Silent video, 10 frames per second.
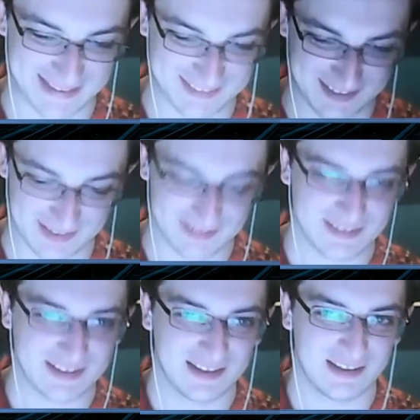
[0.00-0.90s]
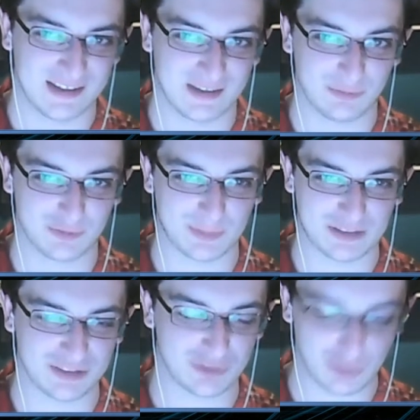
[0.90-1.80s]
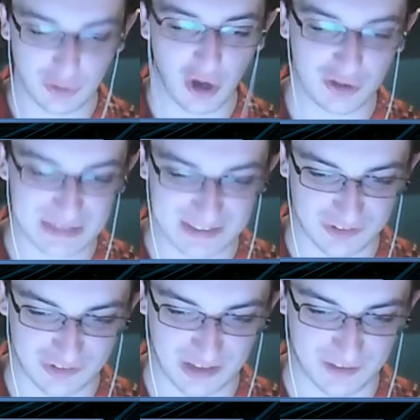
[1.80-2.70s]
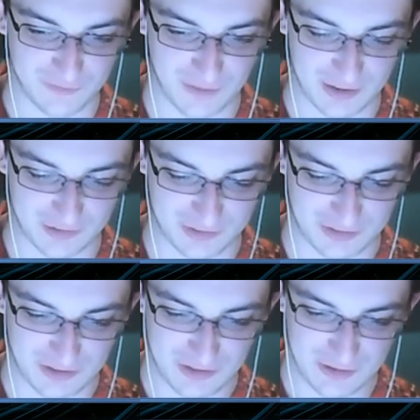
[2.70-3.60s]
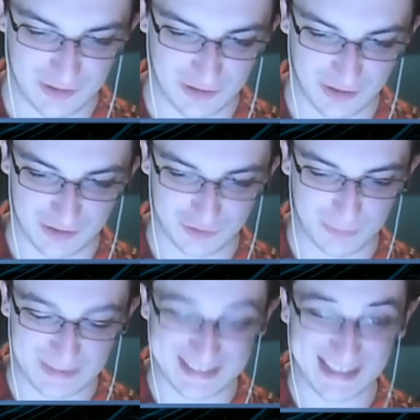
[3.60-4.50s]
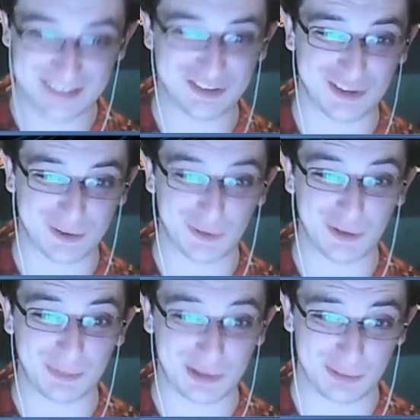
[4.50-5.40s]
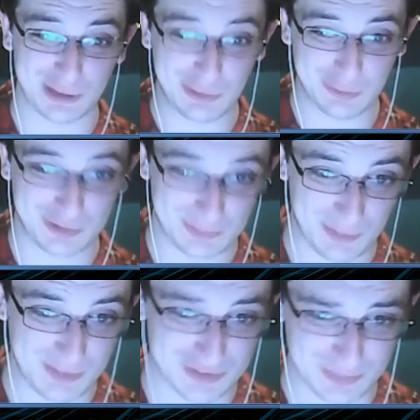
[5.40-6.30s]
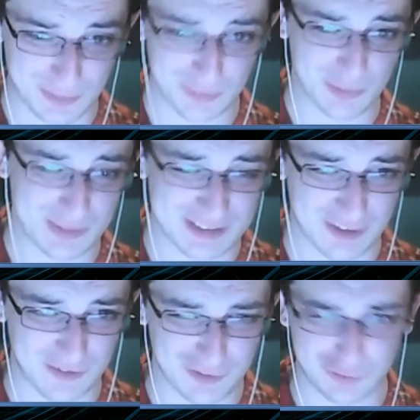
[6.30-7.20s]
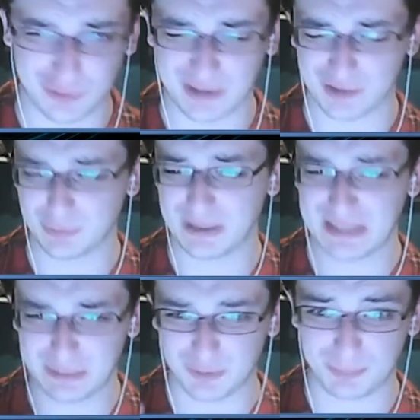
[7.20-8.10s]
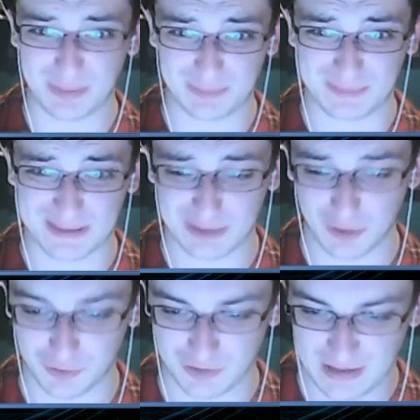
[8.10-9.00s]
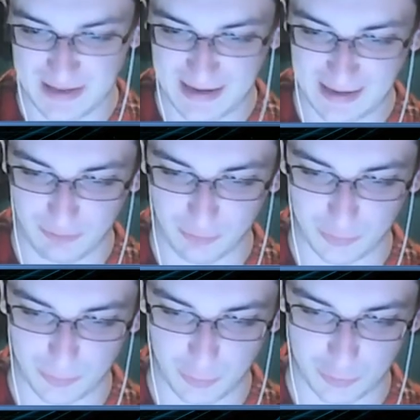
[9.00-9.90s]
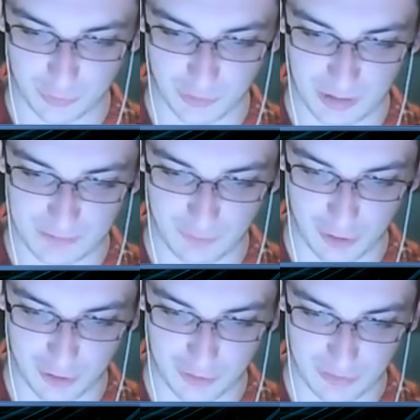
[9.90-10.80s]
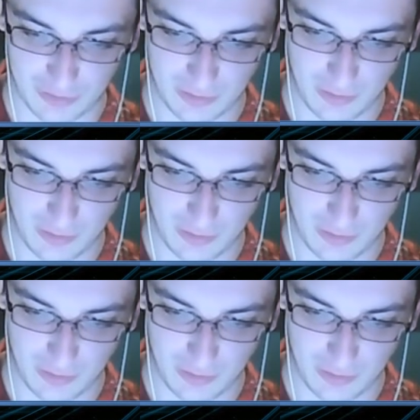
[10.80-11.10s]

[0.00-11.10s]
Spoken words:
exit, which meant you not only had to sacrifice speed into the corner, but you were losing momentum all the way down that straight as well. It was a big, big loss. Here it was more just kind of on